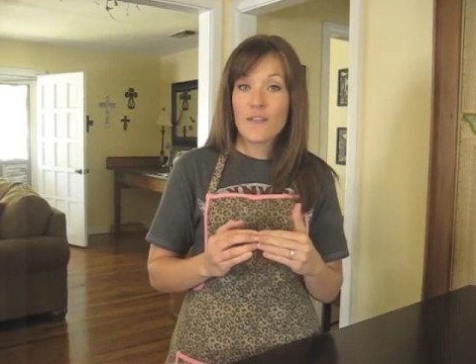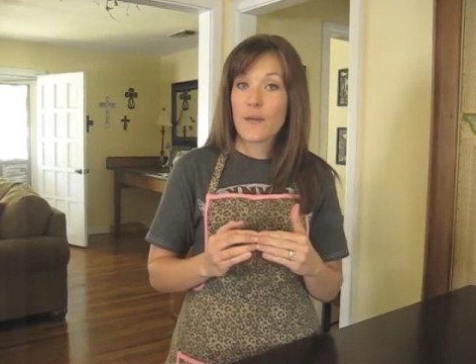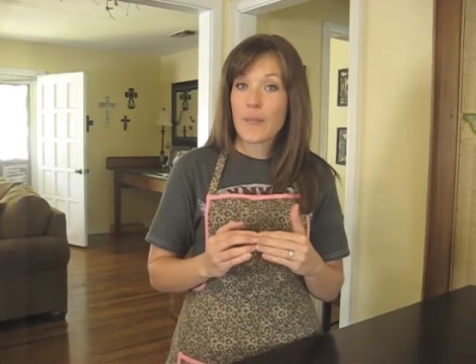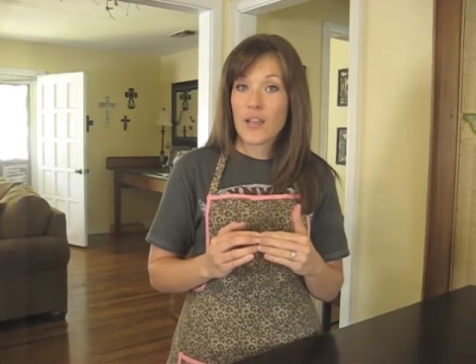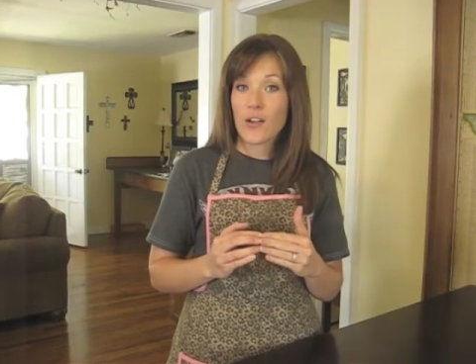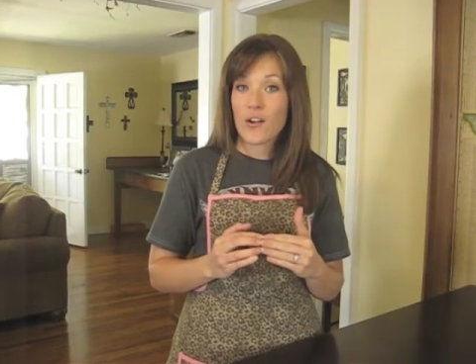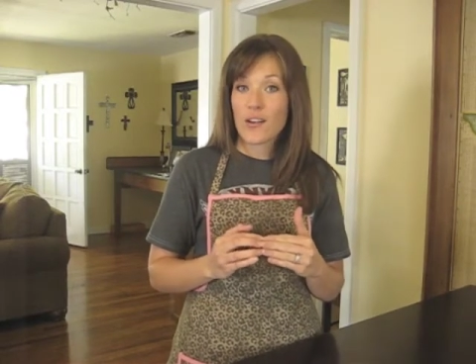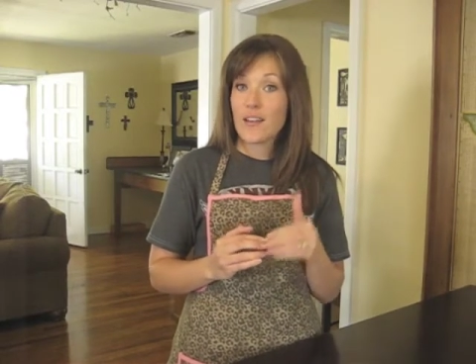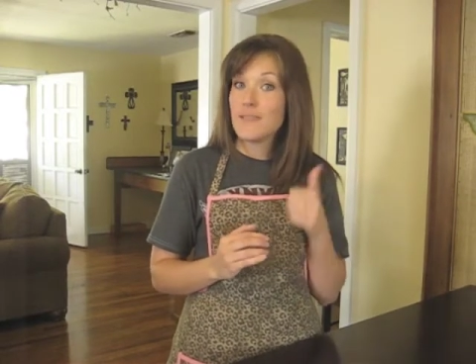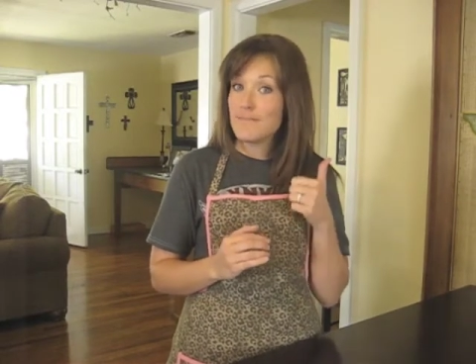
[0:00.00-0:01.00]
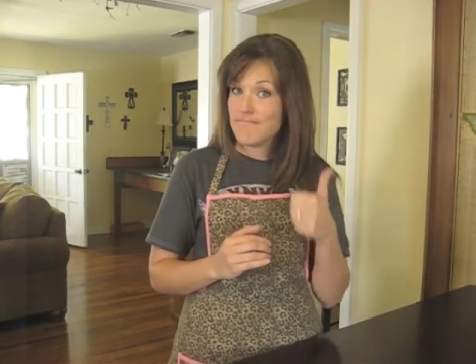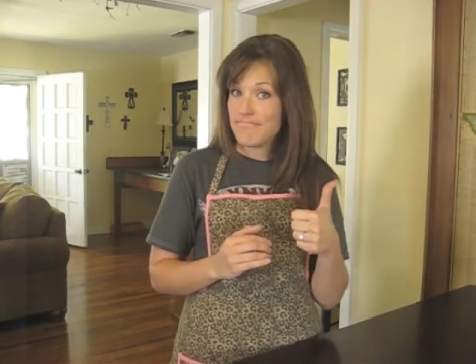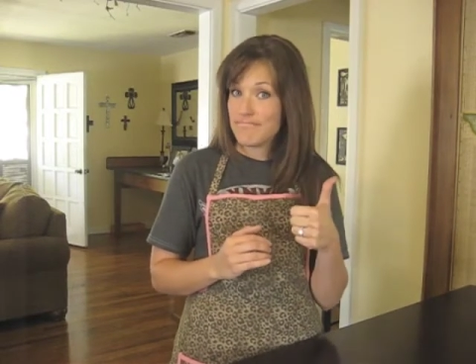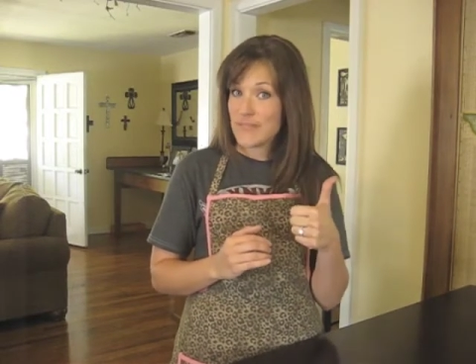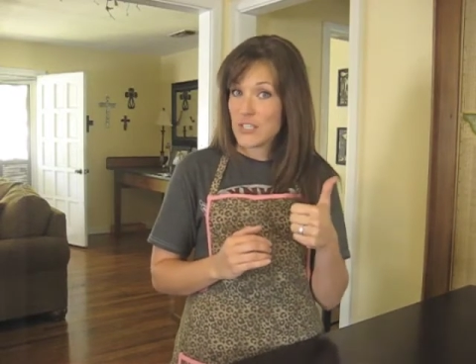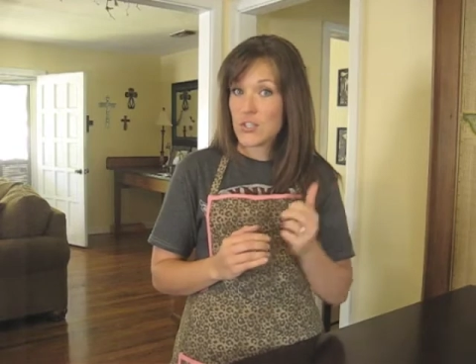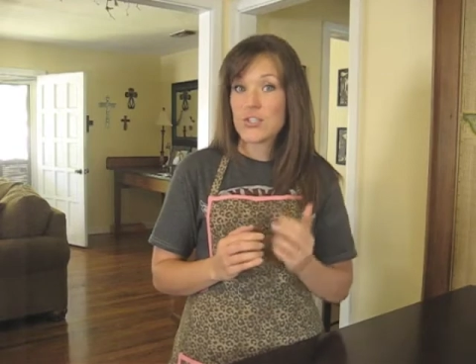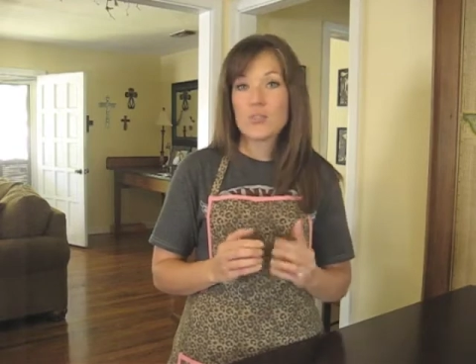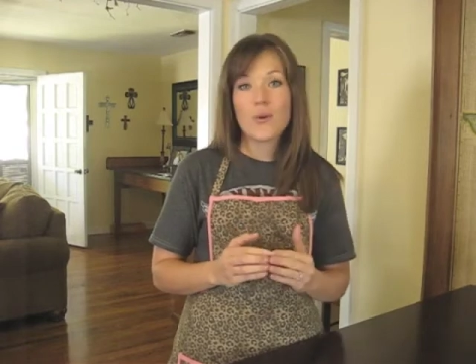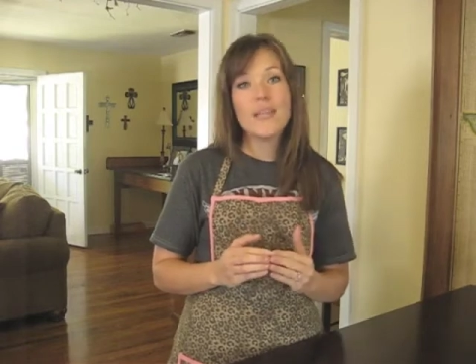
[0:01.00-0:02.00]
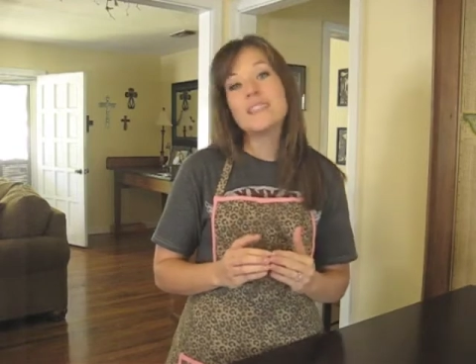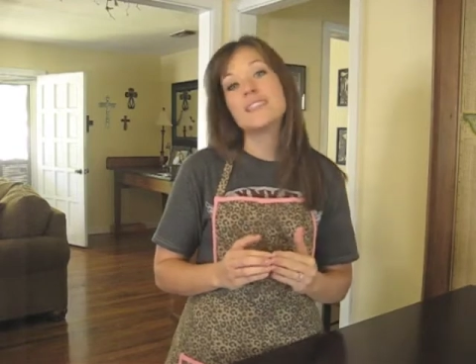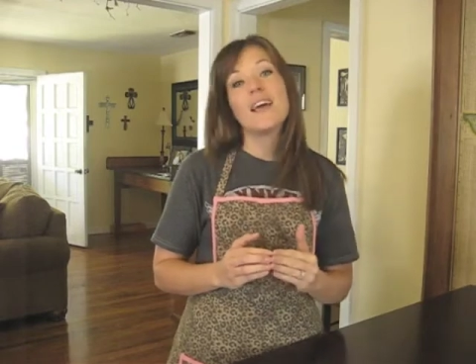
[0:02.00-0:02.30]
from my garden. Good choice.